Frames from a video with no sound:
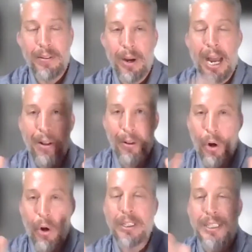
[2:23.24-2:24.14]
How
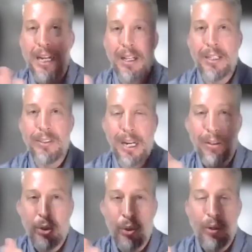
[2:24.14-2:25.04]
long is that lens? How
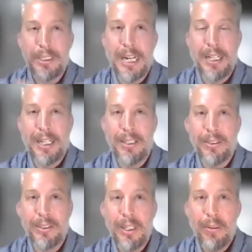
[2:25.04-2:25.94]
short is that
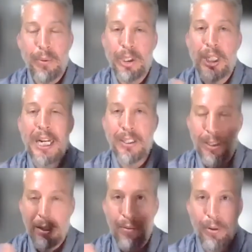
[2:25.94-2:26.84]
lens? Will change
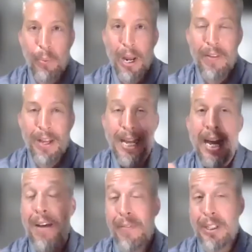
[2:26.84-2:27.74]
the way that
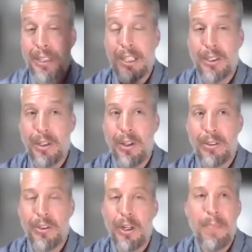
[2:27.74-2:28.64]
evidence actually
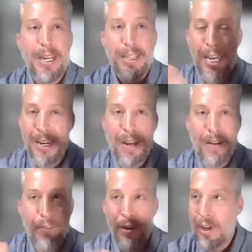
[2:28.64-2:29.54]
looks. You can make that knife
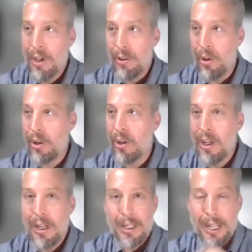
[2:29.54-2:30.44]
look
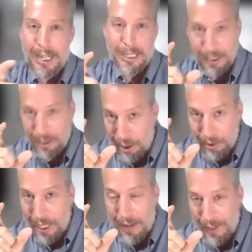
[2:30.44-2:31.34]
like it's a little
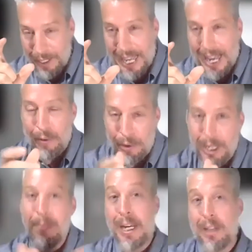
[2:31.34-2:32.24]
knife like that, or you
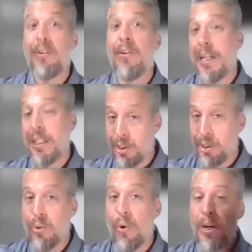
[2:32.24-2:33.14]
can make it look like it's a
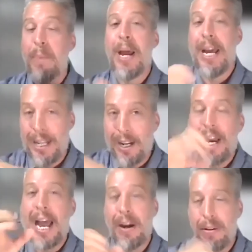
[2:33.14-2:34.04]
sword, depending on
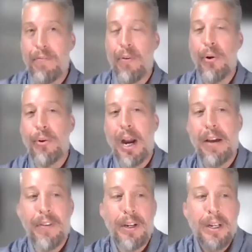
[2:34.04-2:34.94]
how you photograph
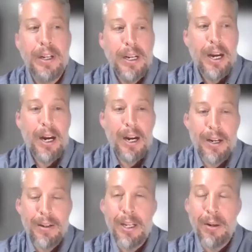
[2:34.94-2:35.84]

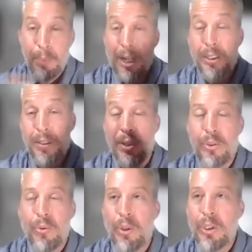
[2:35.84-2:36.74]
it, because of
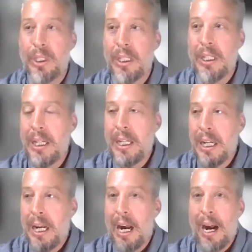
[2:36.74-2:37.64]
distortion.
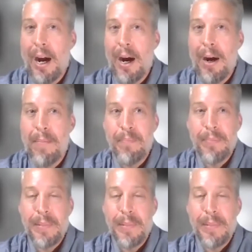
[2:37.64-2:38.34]
And